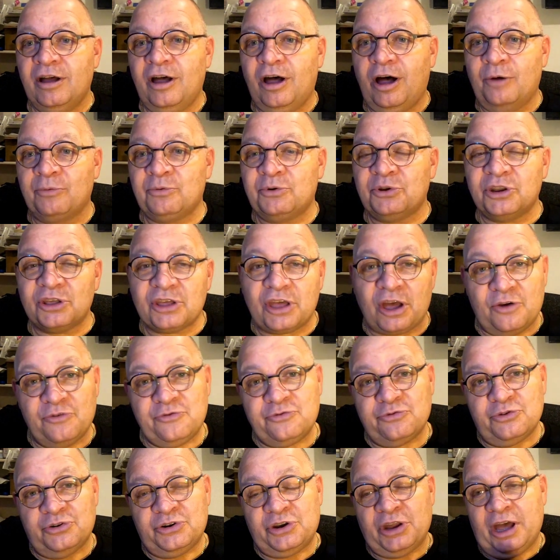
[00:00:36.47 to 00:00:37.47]
I'm going to go
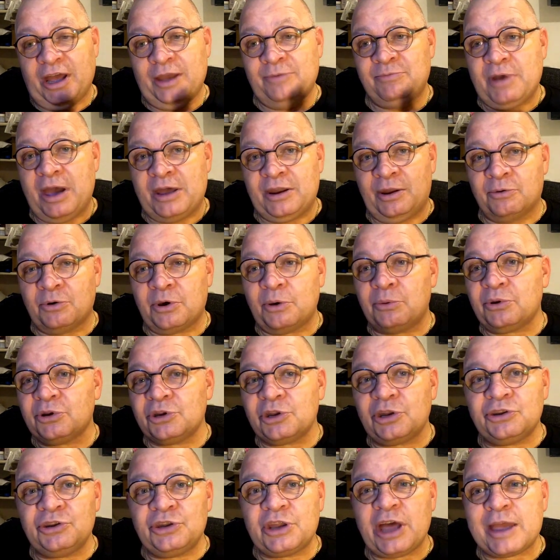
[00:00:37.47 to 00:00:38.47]
for a name, and I'm going
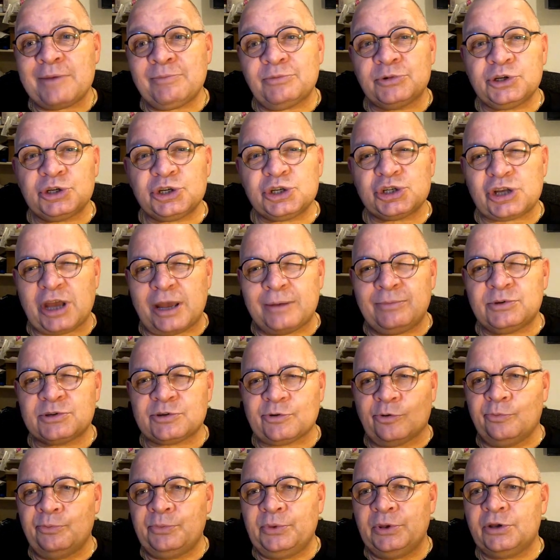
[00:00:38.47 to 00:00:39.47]
to name and shame
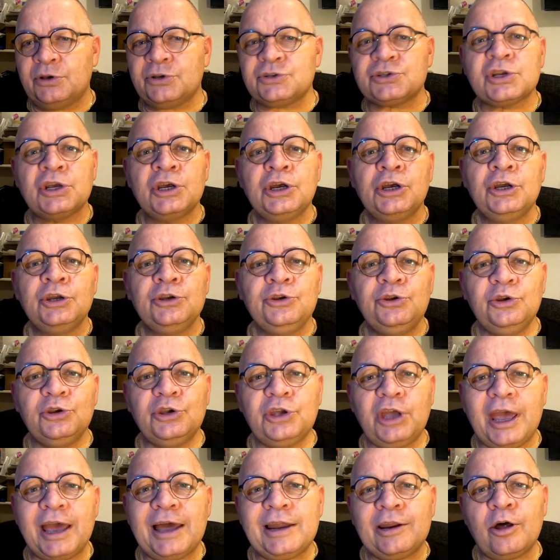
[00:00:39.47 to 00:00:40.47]
someone, because you
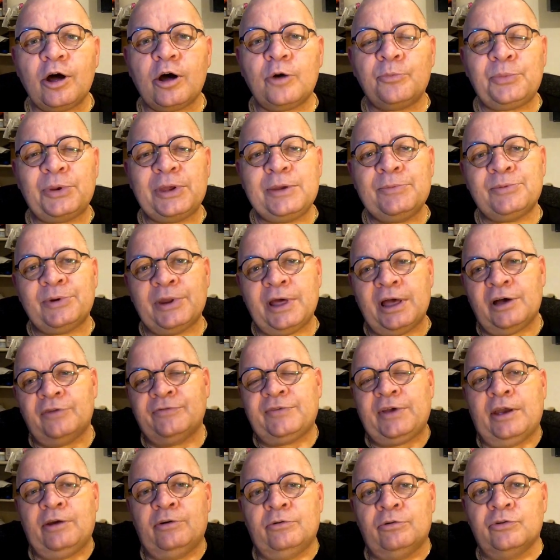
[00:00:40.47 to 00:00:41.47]
get a lot of people out
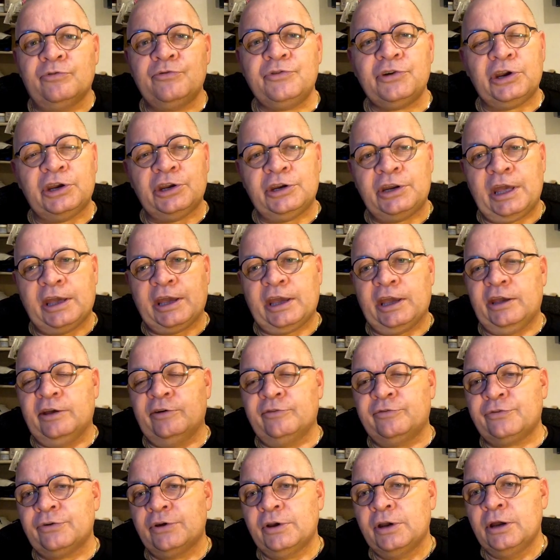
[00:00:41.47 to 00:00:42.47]
there who are really
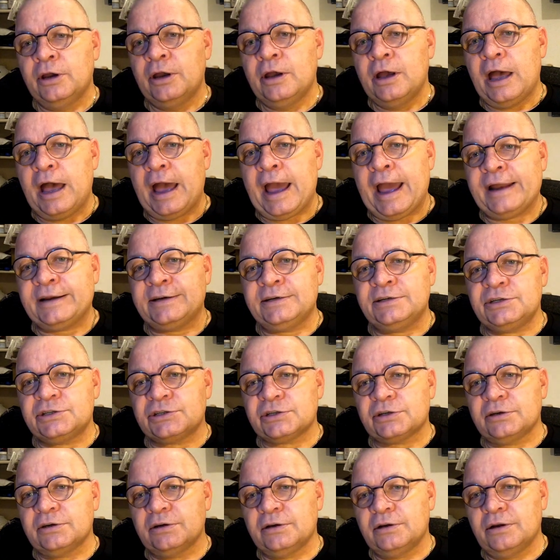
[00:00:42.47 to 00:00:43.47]
negative,
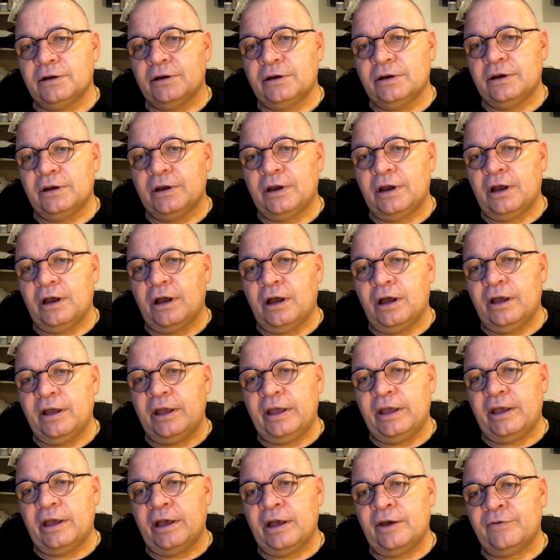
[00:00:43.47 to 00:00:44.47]
and
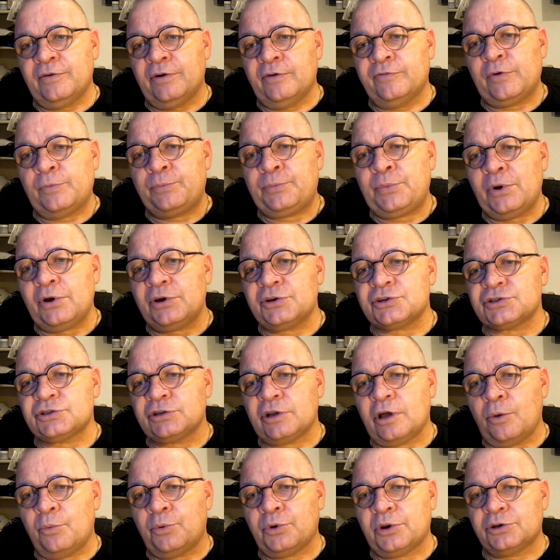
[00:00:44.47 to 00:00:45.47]
the person
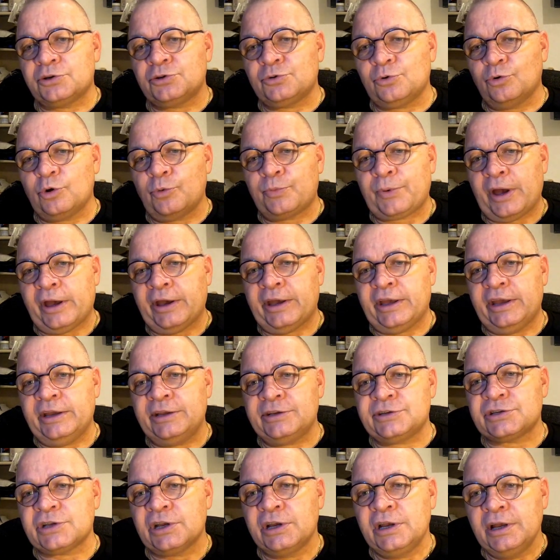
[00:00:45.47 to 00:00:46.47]
I want to talk about
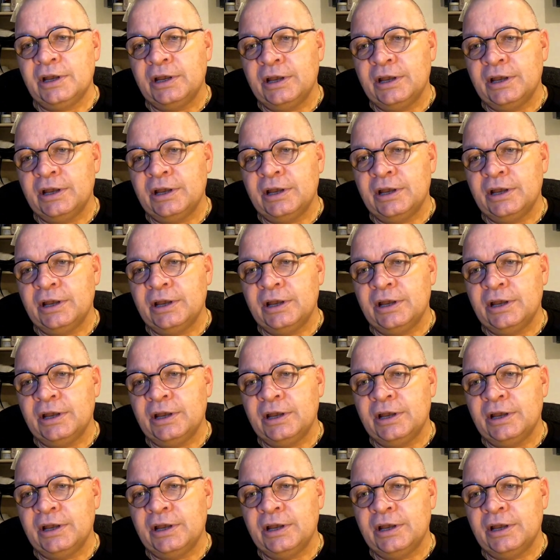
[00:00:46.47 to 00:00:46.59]
is